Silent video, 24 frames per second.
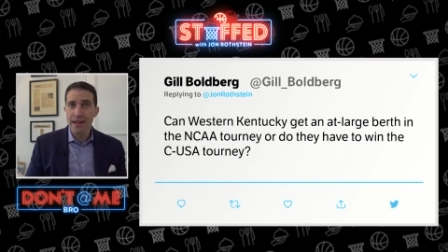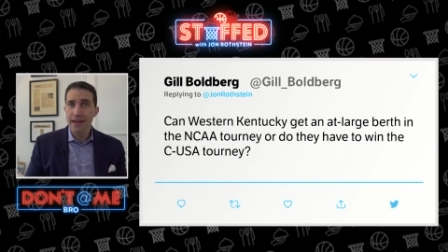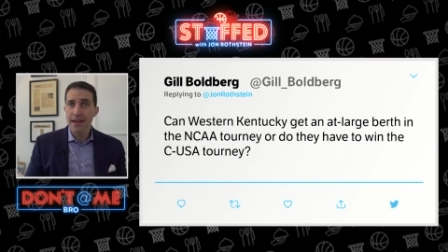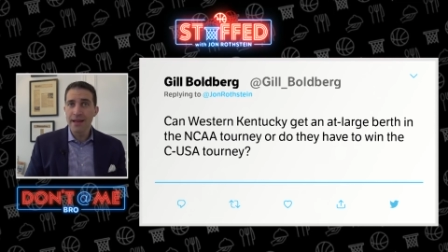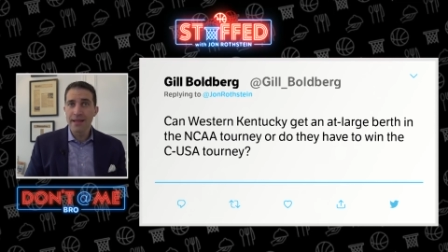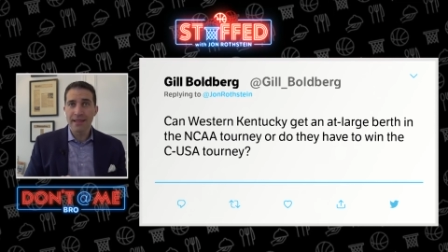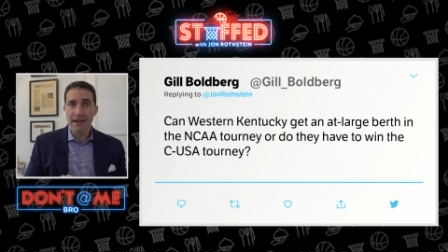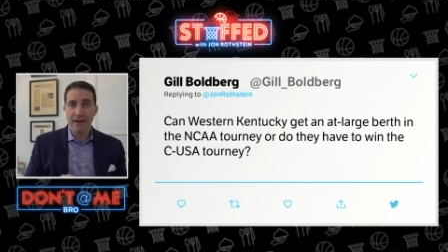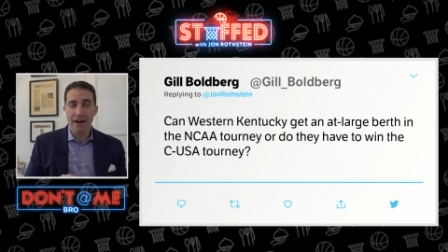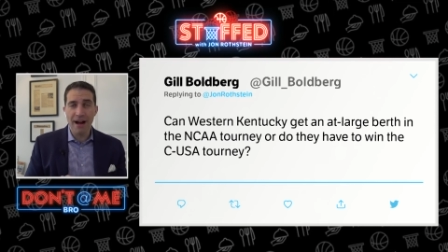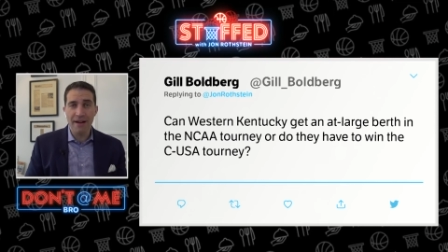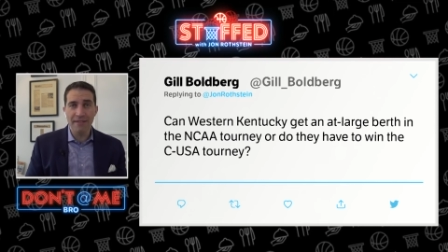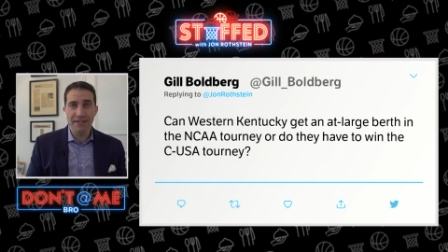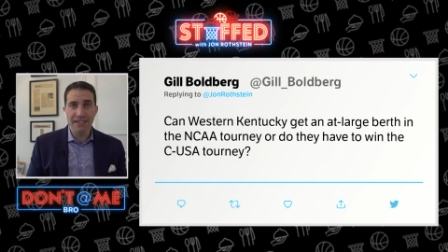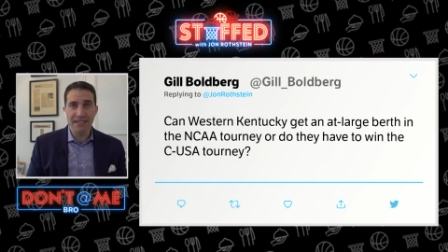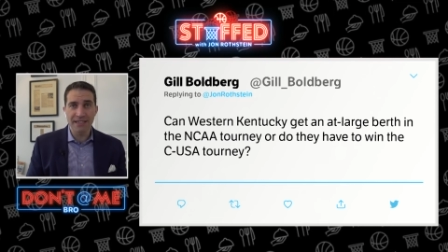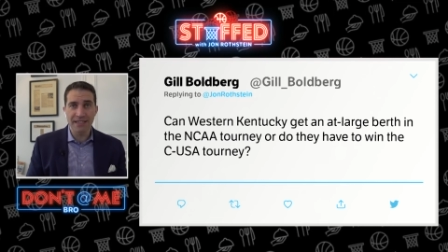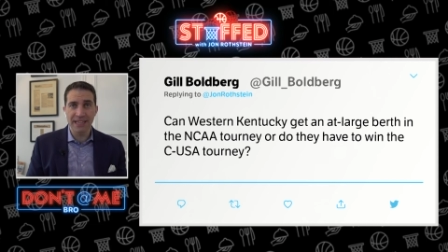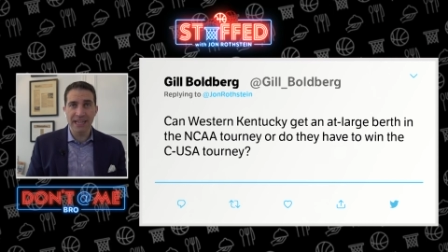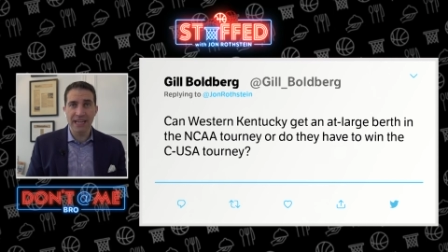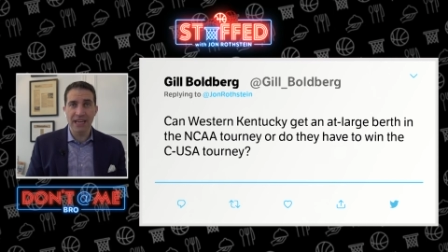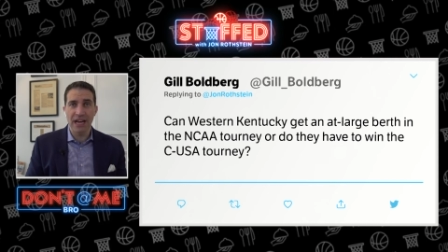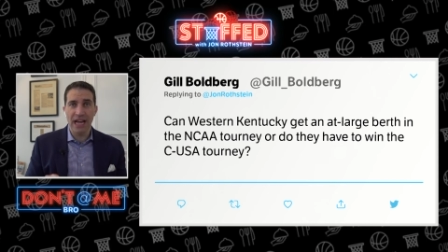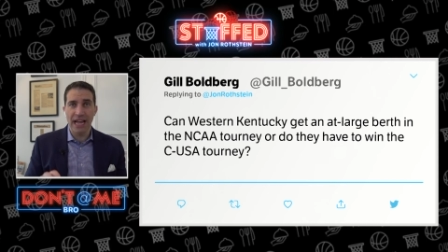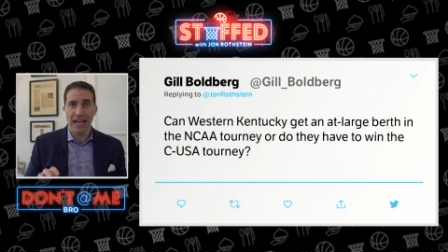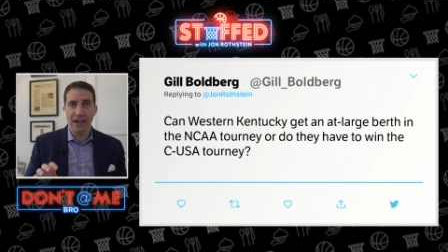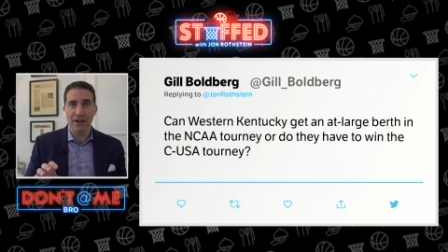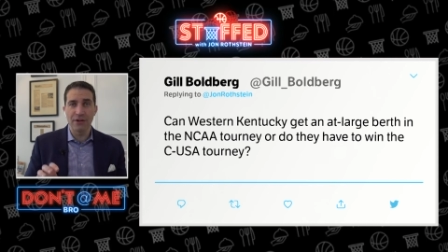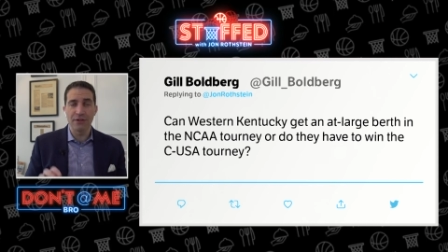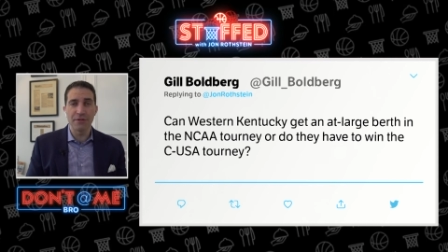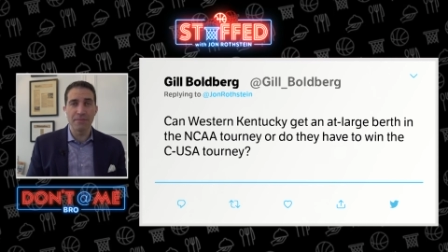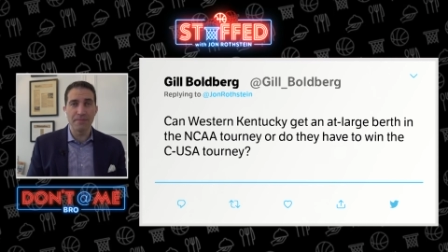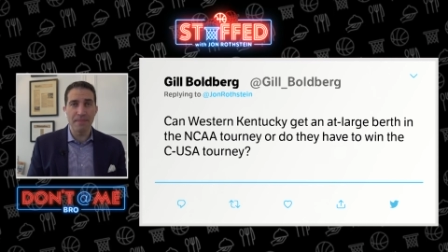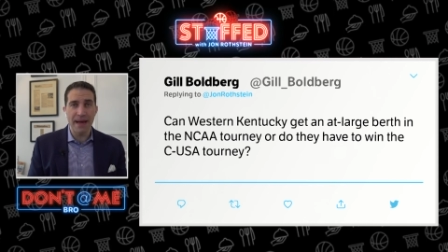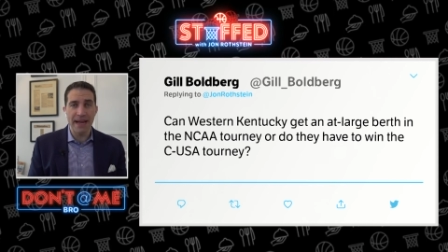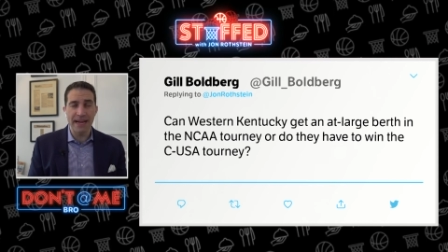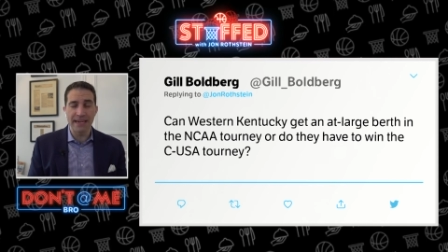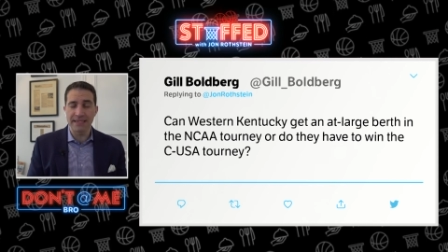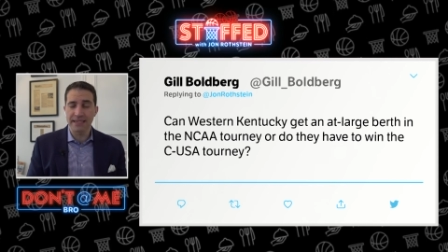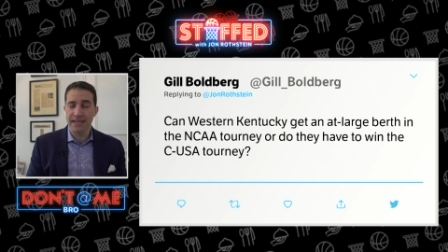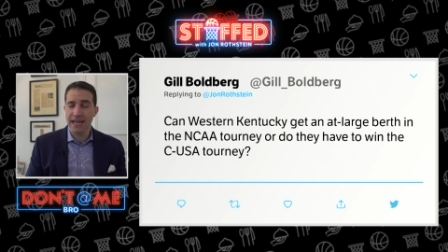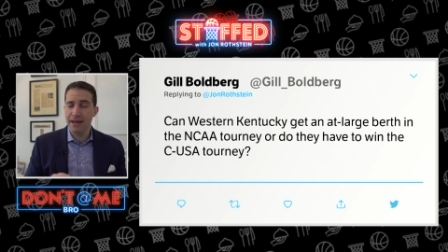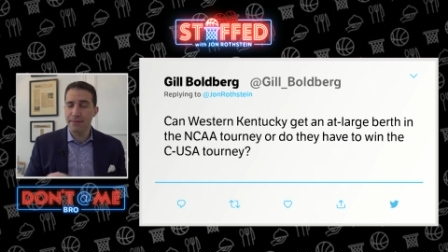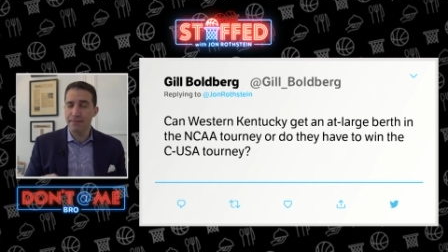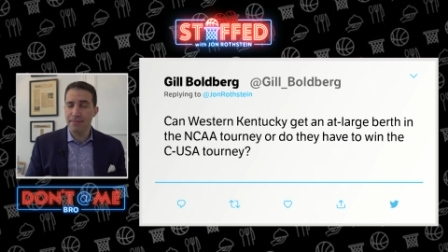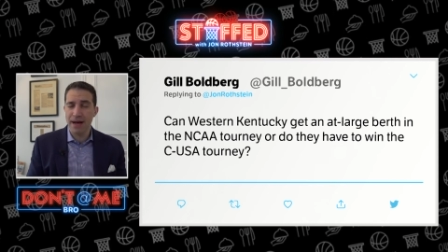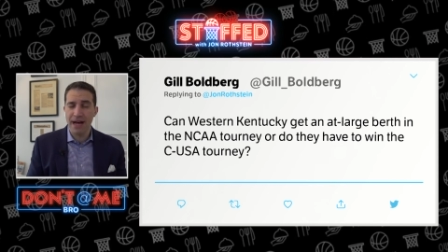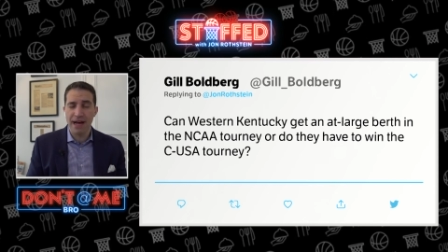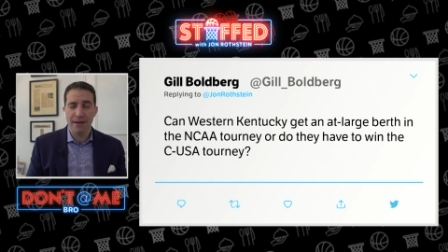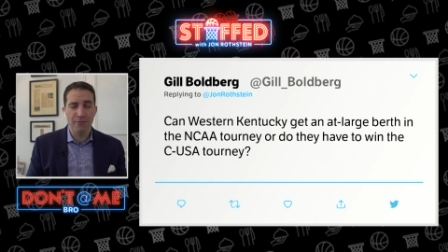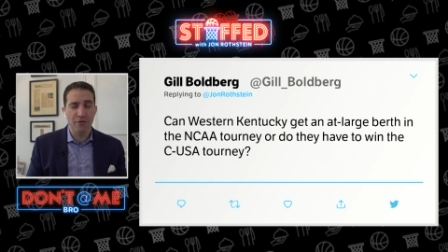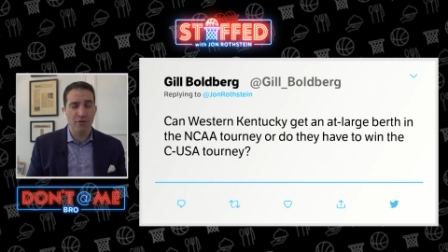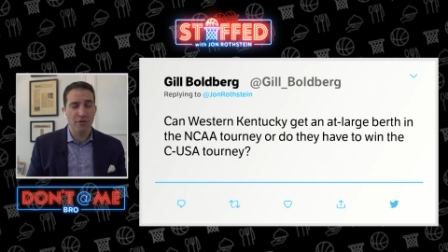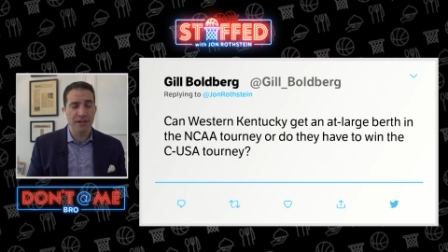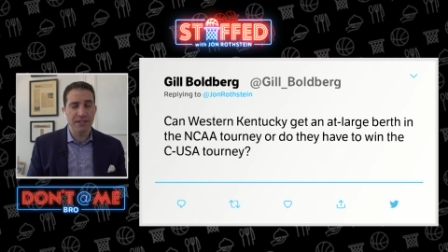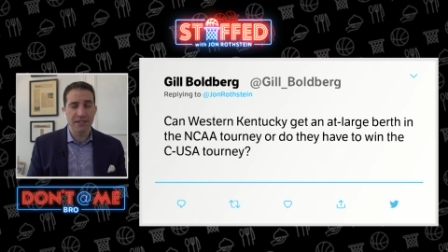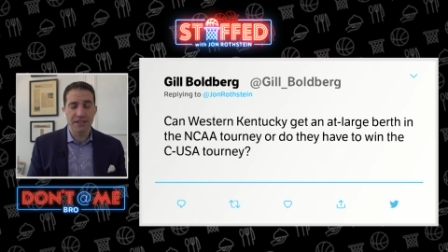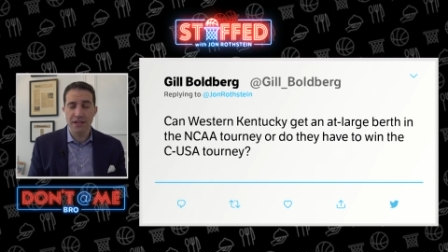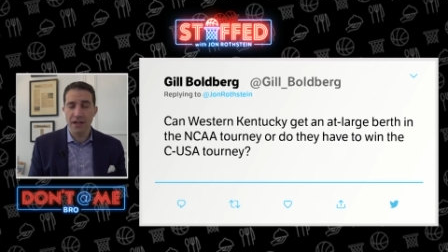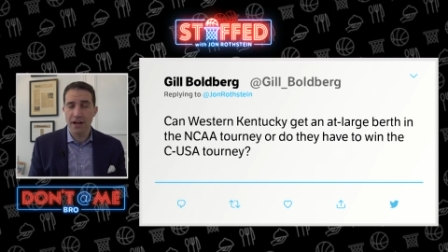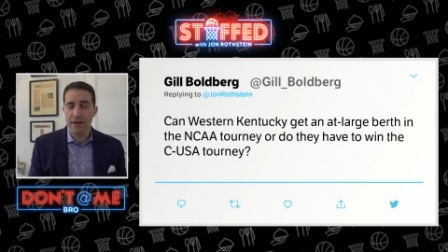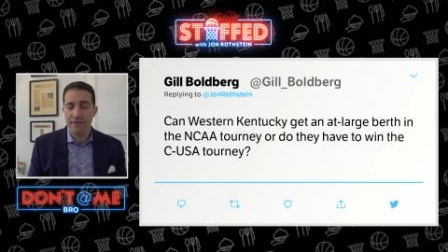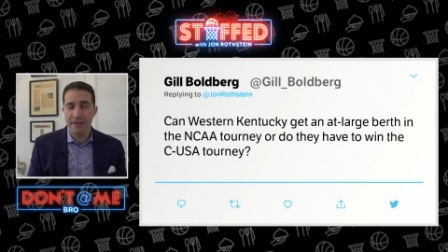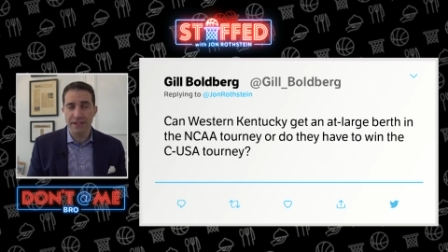They're obviously a good base. Ken Pomeroy stuff,